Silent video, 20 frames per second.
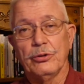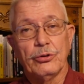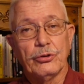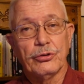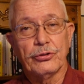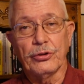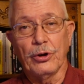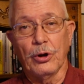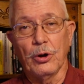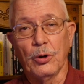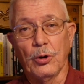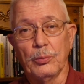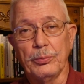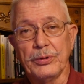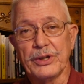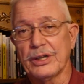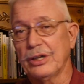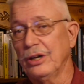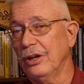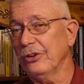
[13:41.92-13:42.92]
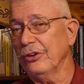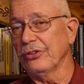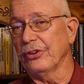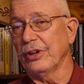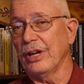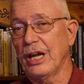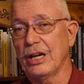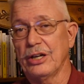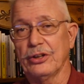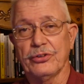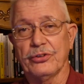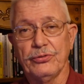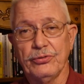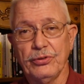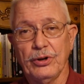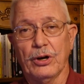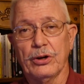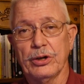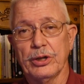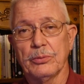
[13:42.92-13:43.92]
So because of that, it's
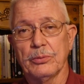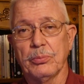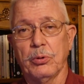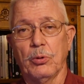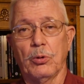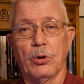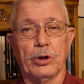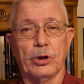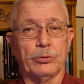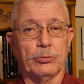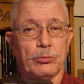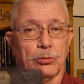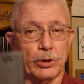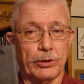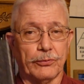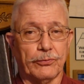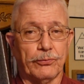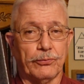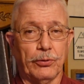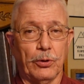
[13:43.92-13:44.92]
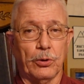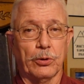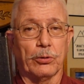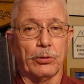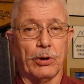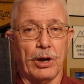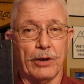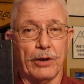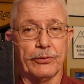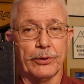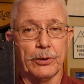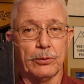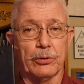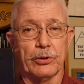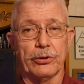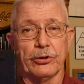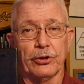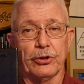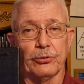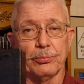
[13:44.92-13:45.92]
very important when photographing
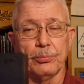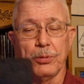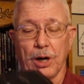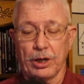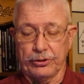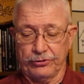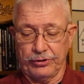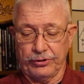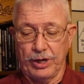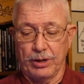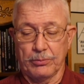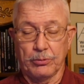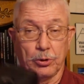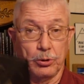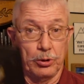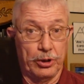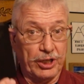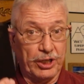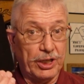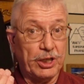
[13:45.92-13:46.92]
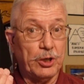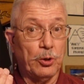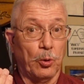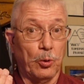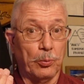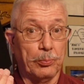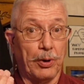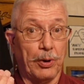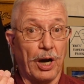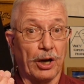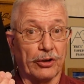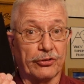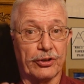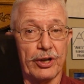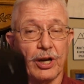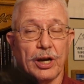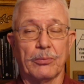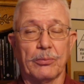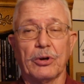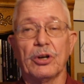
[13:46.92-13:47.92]
with this box camera or any old box
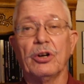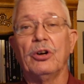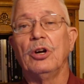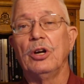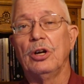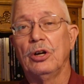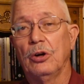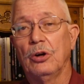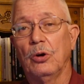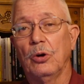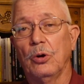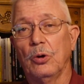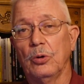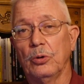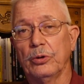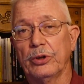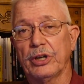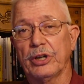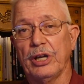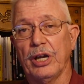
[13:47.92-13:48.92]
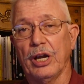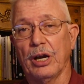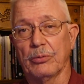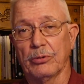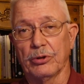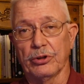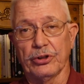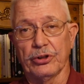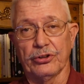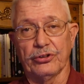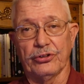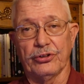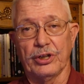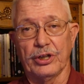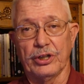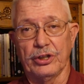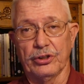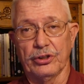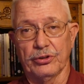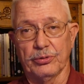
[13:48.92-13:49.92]
camera, hold the camera as
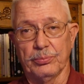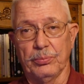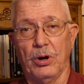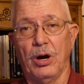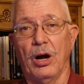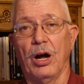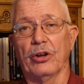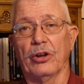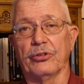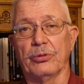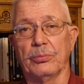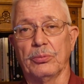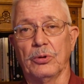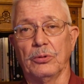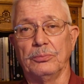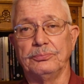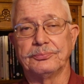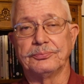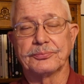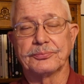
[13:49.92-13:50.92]
steady as possible.